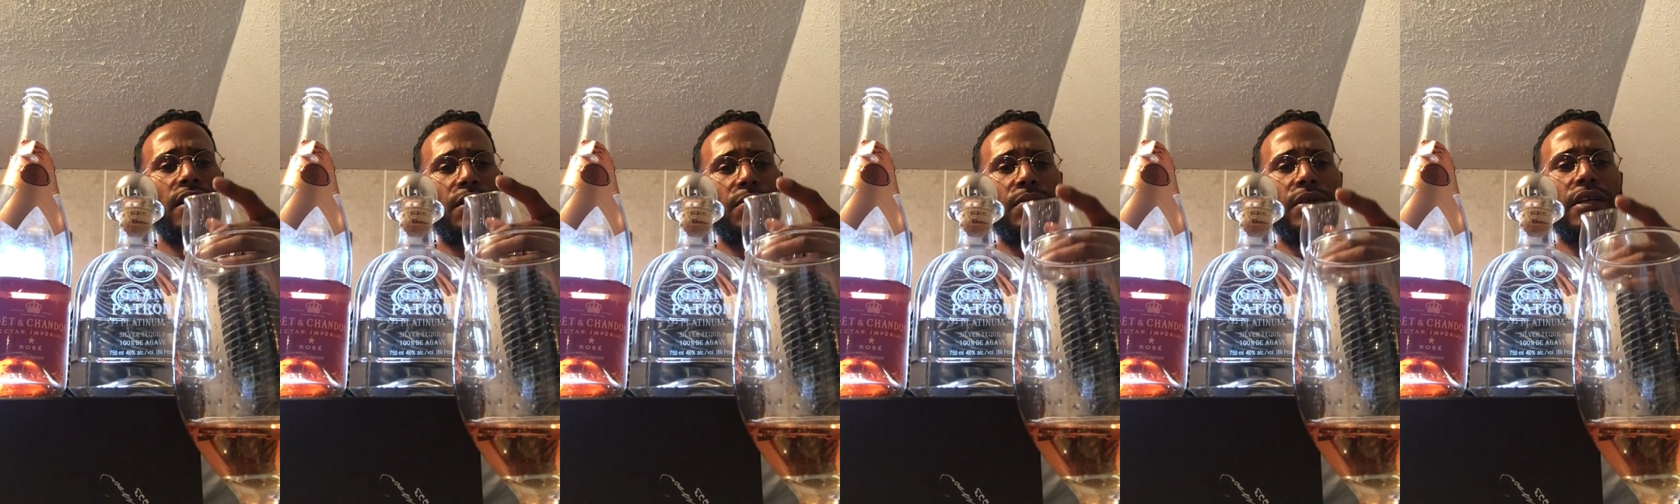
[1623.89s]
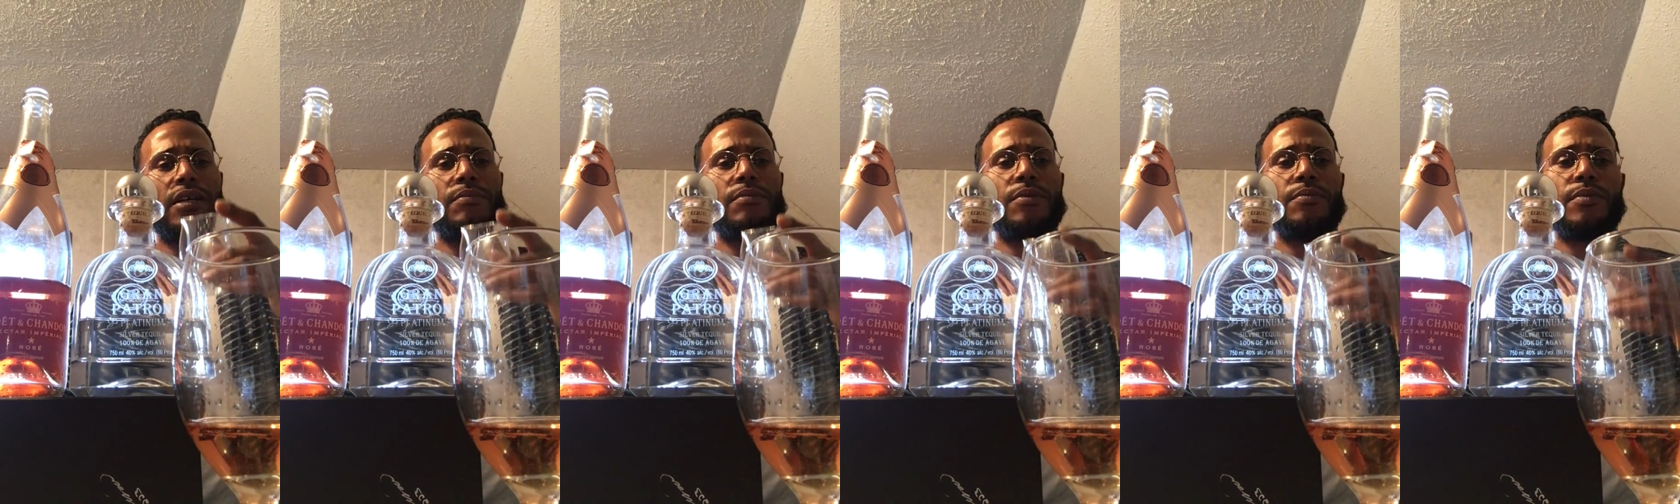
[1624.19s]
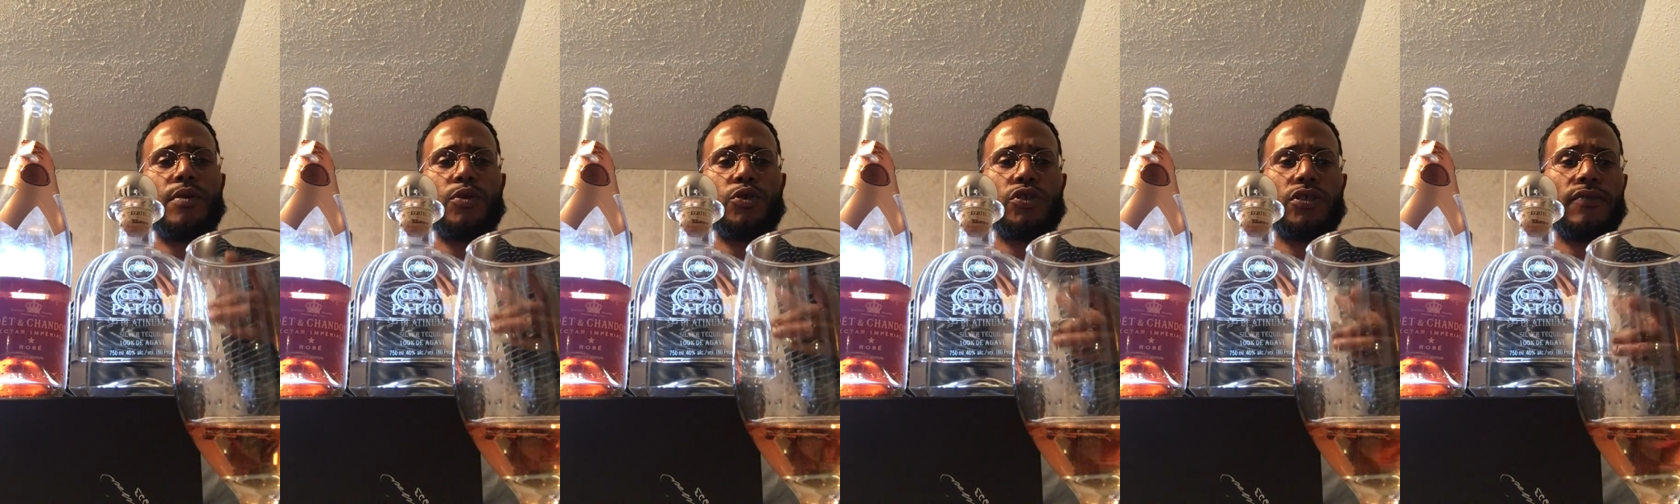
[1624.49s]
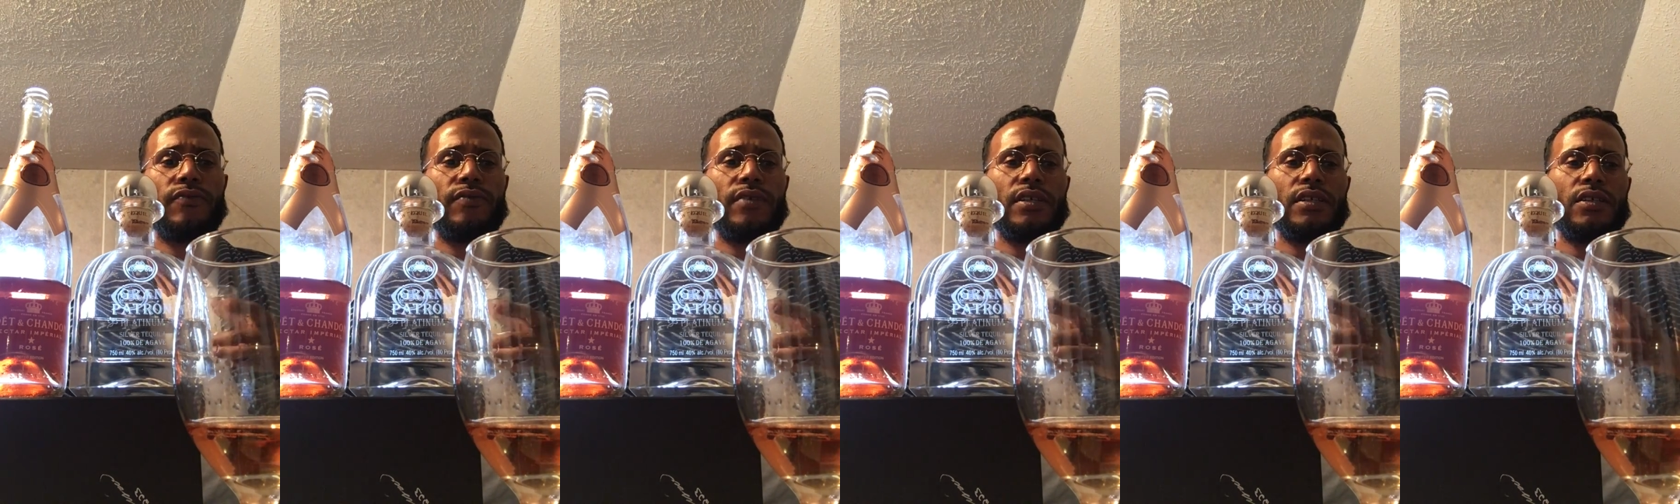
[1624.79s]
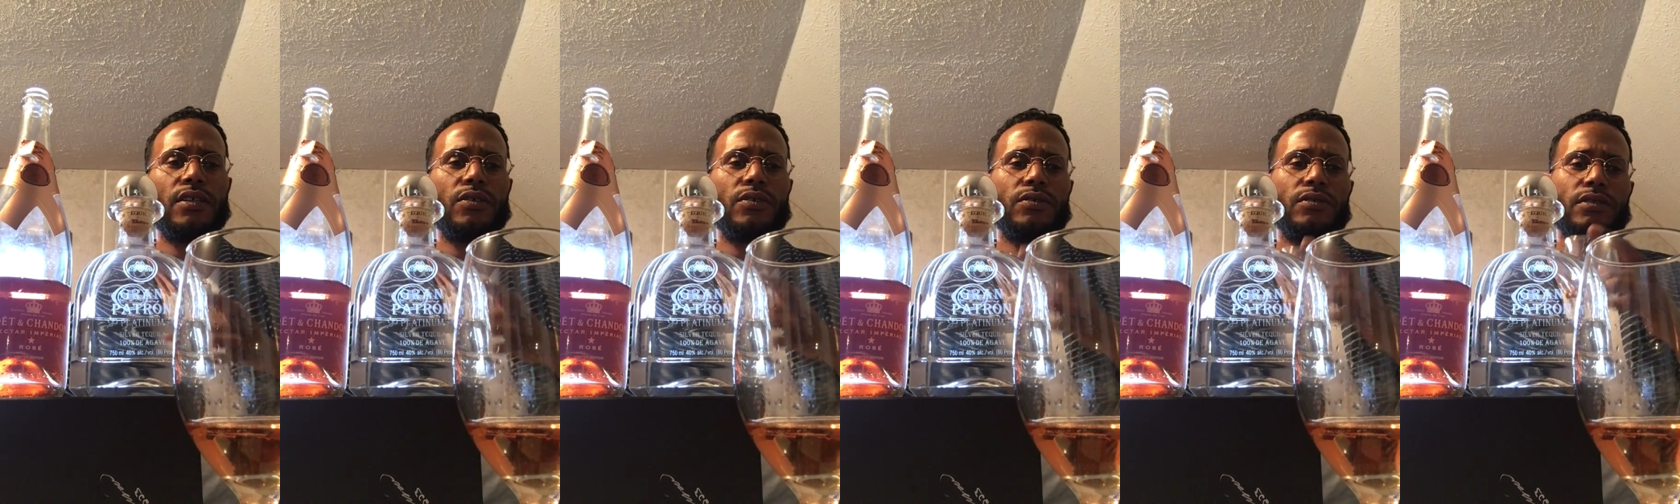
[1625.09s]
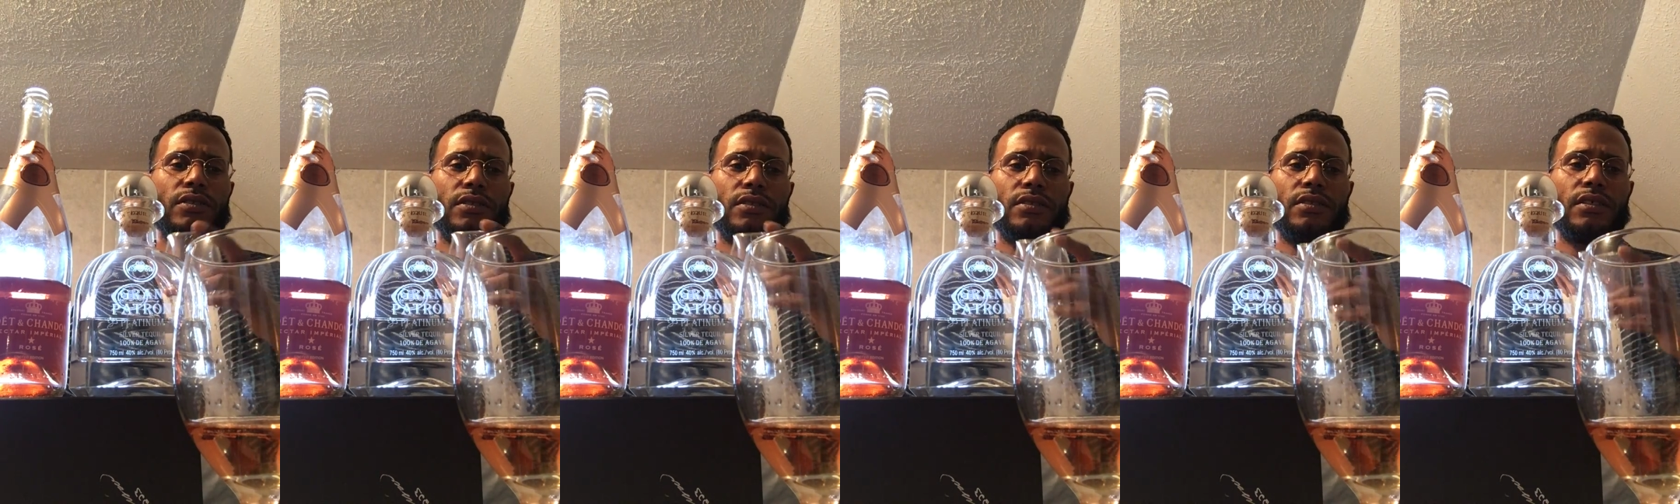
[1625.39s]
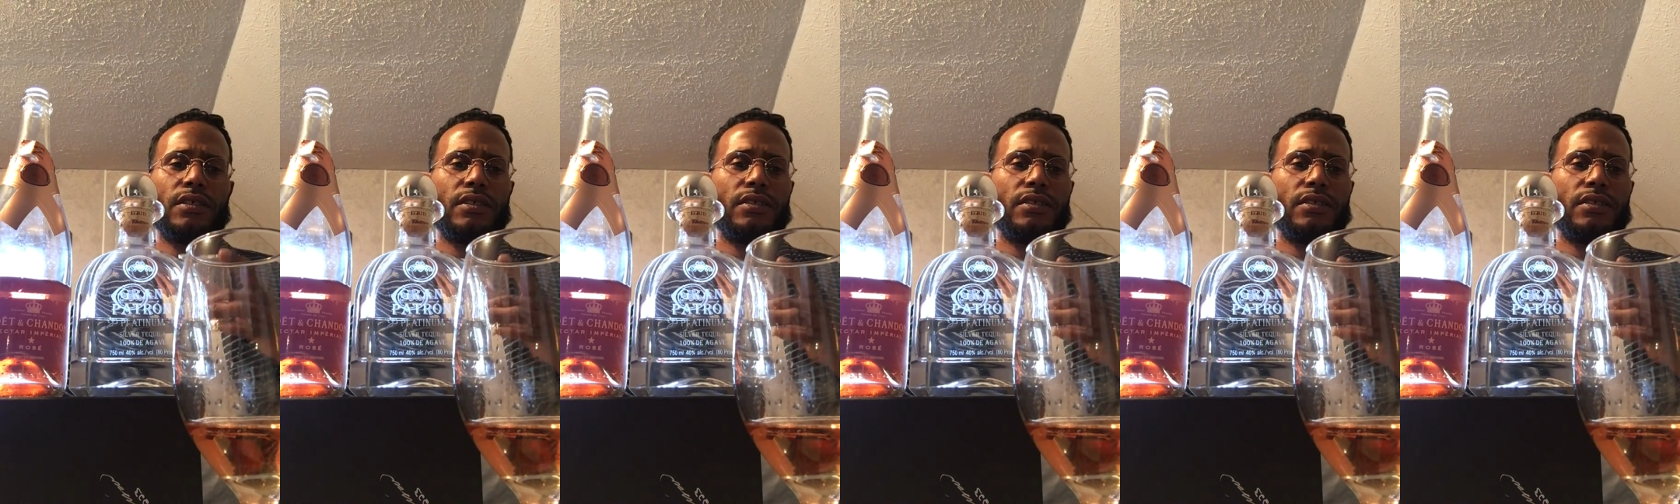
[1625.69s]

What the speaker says: make a mimosa videos.